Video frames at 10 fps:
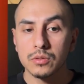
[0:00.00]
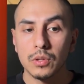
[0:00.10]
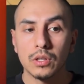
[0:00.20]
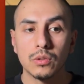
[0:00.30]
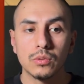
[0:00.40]
We
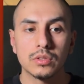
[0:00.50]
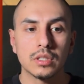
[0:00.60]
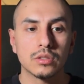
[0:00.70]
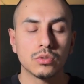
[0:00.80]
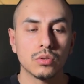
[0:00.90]
can use
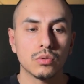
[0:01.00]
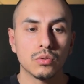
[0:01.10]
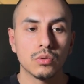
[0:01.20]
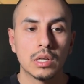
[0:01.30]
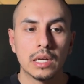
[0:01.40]
this
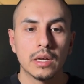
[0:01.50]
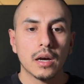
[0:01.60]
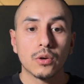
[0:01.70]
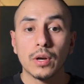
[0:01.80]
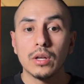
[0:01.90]
to
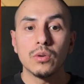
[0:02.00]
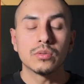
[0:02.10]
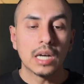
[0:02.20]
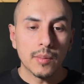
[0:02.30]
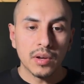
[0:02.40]
create new
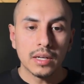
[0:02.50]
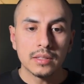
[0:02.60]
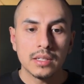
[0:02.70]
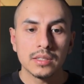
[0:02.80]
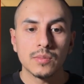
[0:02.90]
topic ideas.